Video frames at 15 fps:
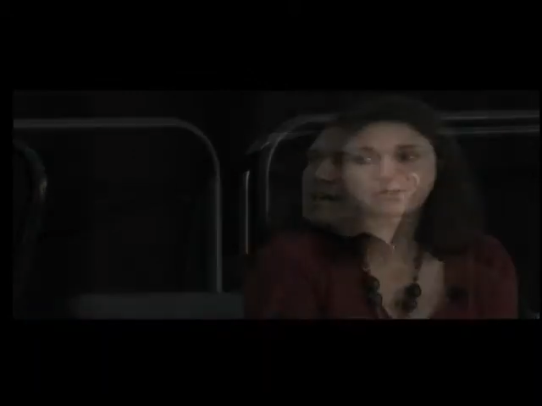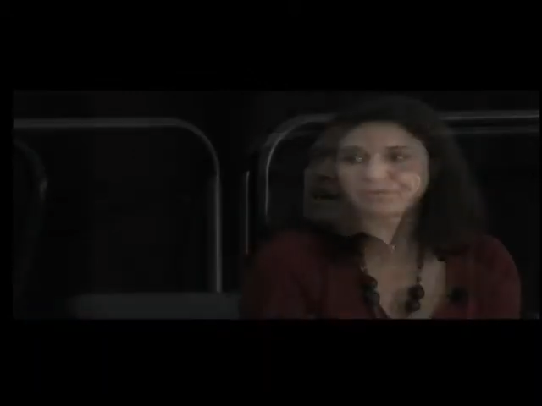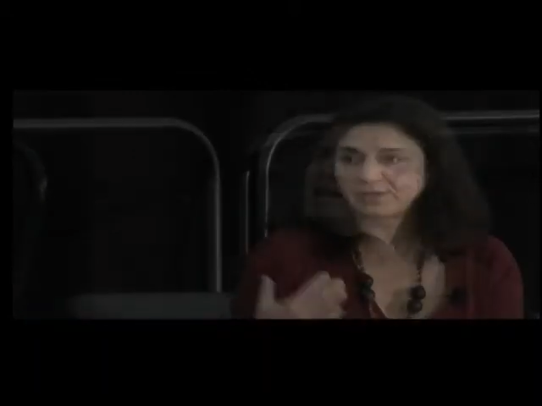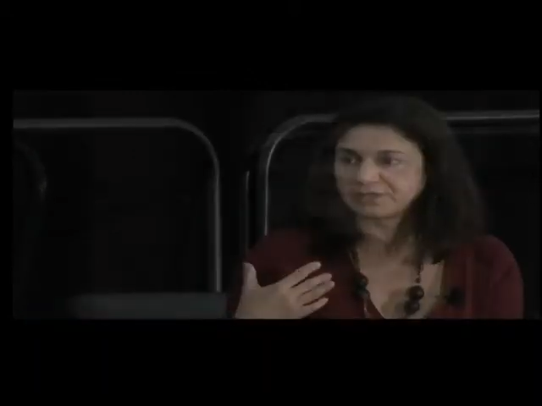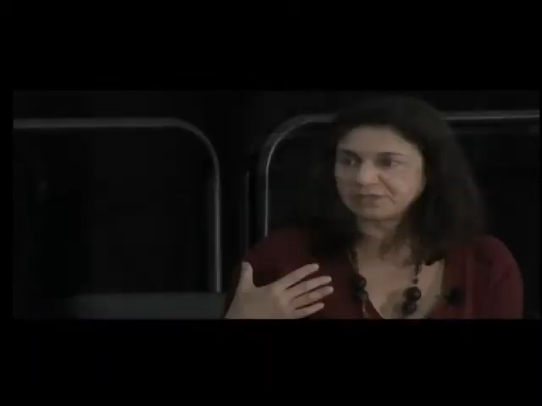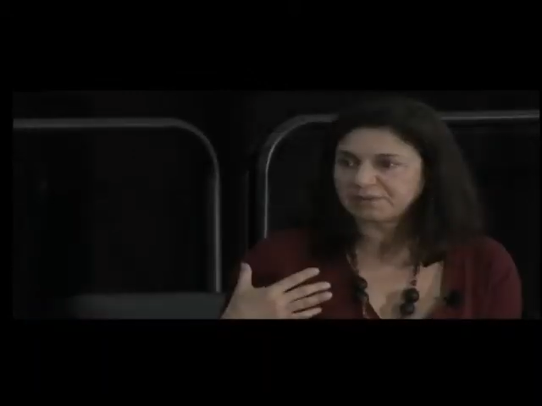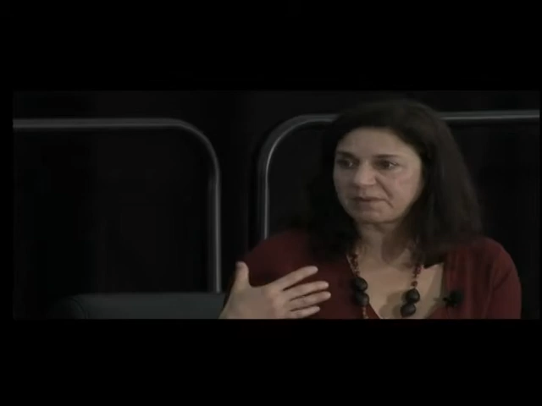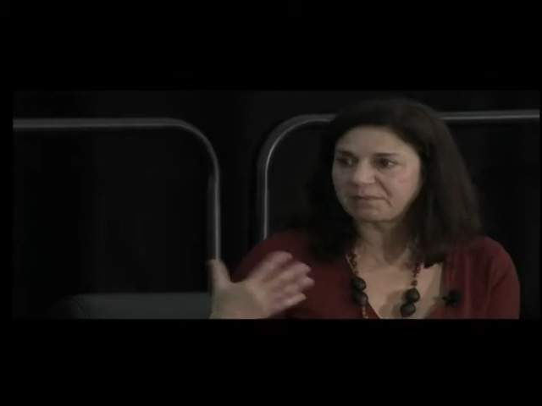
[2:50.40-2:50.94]

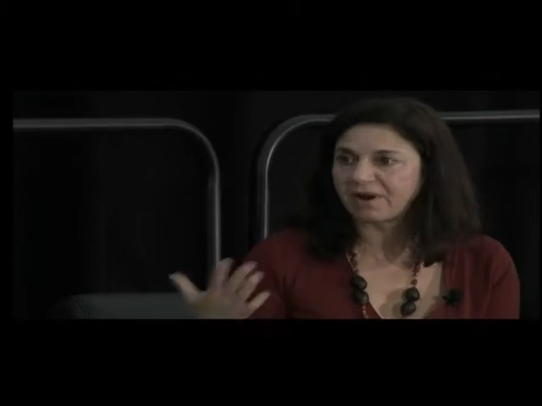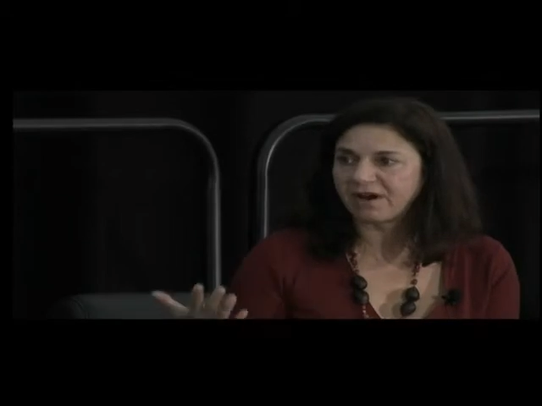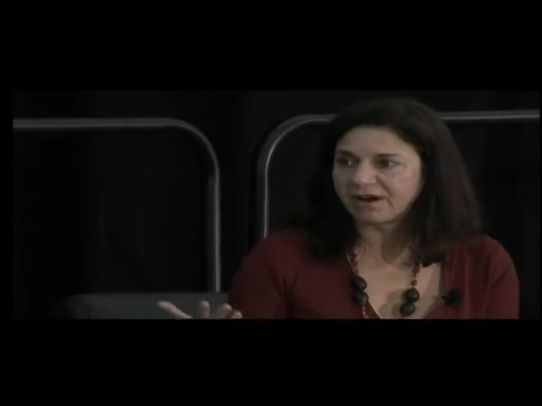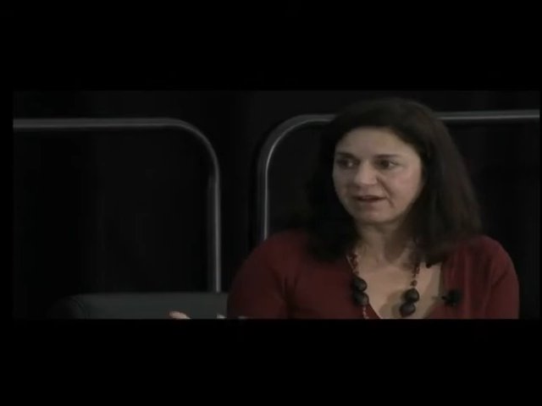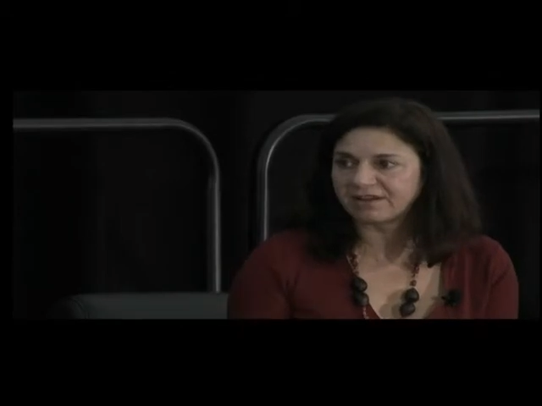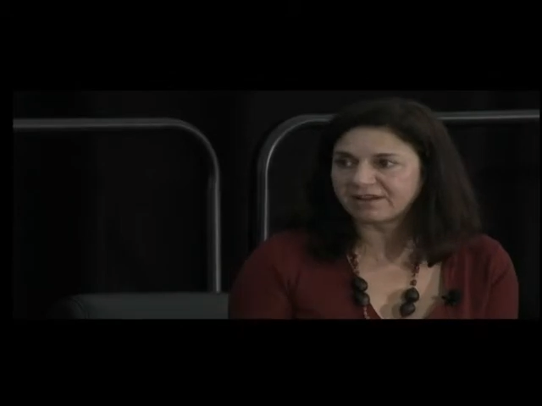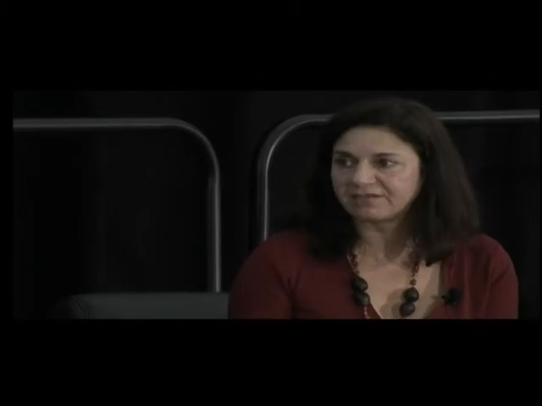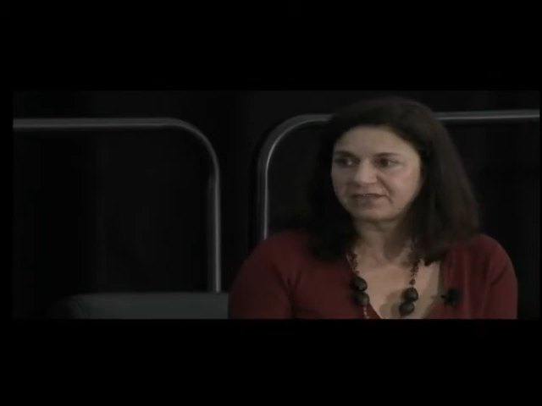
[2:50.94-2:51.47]
thrilled to be part
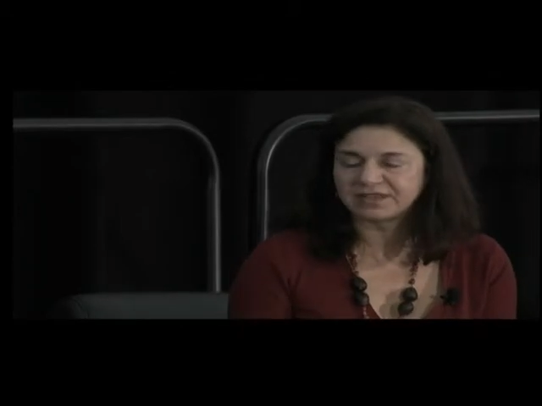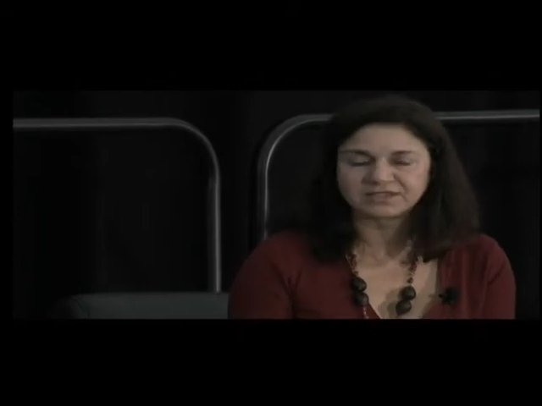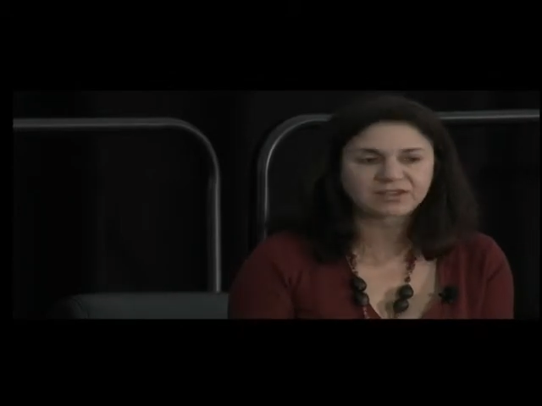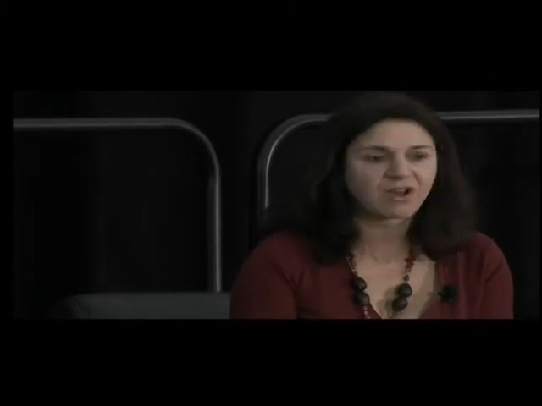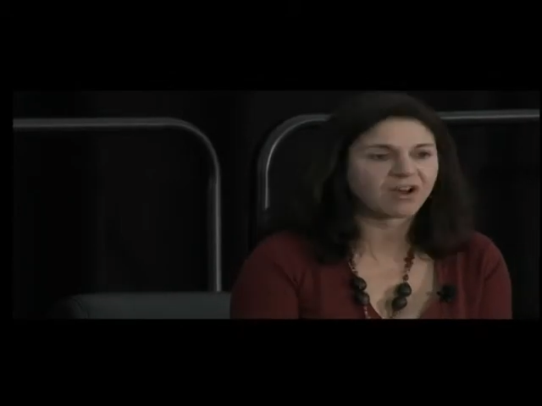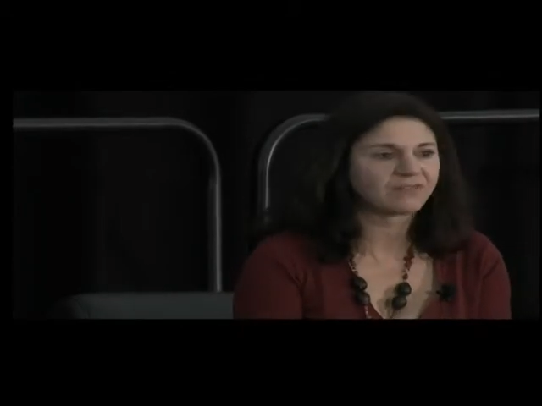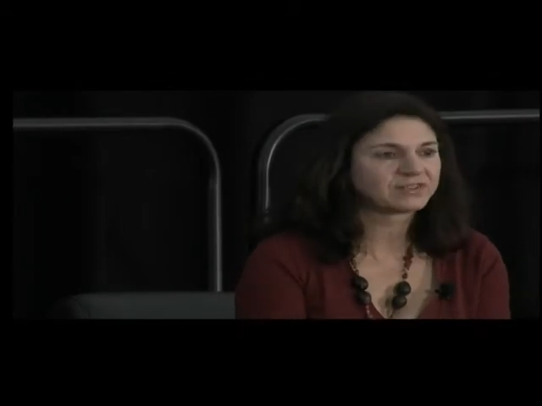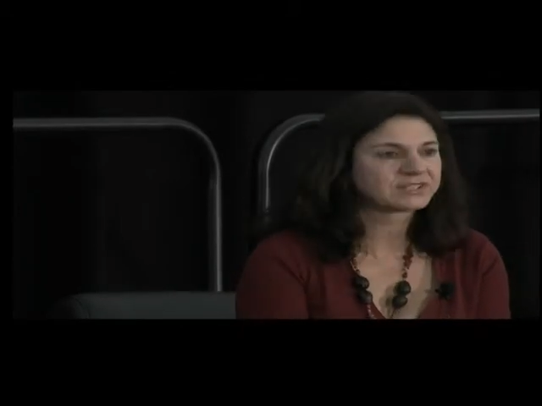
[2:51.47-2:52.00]
of this
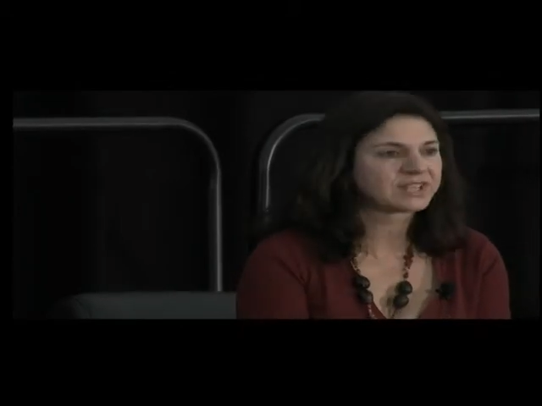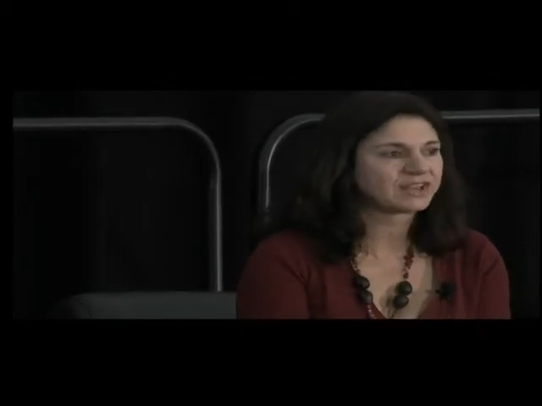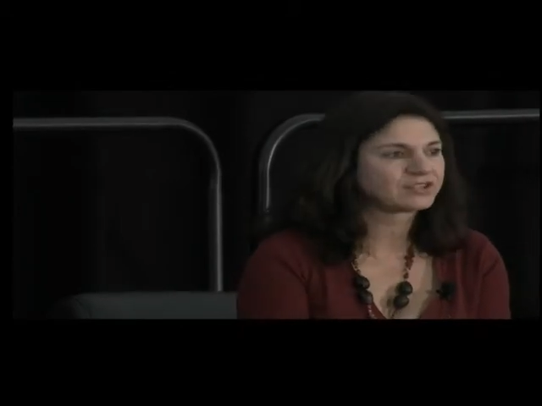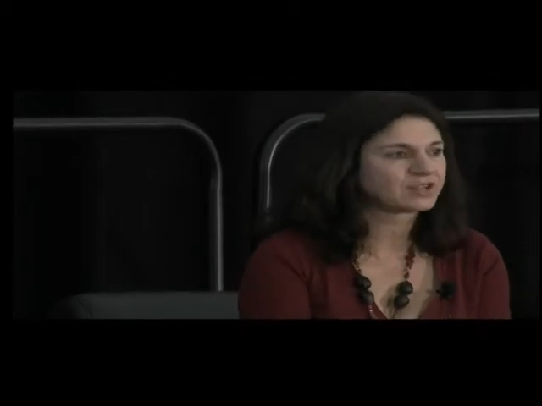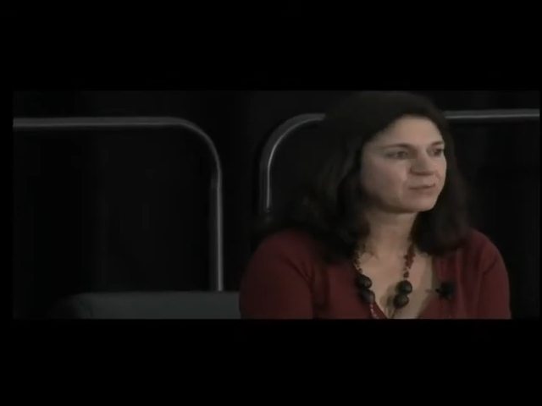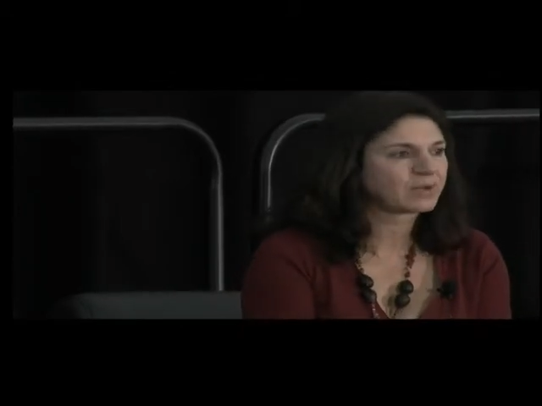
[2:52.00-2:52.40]
conversation,